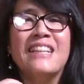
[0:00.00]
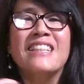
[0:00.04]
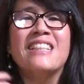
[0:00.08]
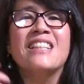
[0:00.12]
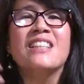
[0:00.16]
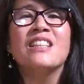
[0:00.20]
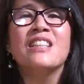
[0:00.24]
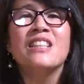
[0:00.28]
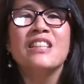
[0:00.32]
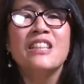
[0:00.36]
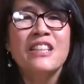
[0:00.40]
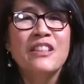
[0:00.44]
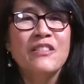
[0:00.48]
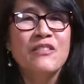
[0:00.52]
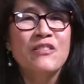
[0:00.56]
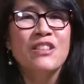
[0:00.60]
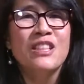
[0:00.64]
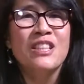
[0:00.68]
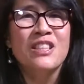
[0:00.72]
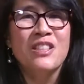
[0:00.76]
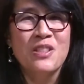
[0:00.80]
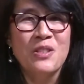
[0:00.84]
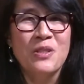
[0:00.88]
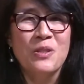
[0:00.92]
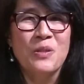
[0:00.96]
like a
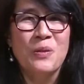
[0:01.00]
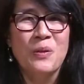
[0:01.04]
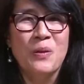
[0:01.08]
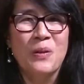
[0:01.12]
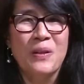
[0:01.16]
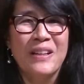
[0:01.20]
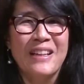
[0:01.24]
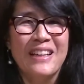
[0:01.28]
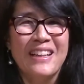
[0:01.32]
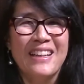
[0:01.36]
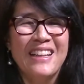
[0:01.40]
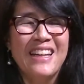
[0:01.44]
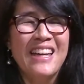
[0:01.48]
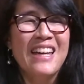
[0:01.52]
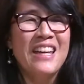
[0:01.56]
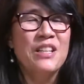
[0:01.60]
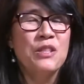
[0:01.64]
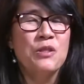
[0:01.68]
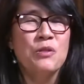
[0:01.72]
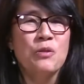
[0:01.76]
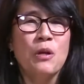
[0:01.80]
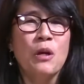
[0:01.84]
living story.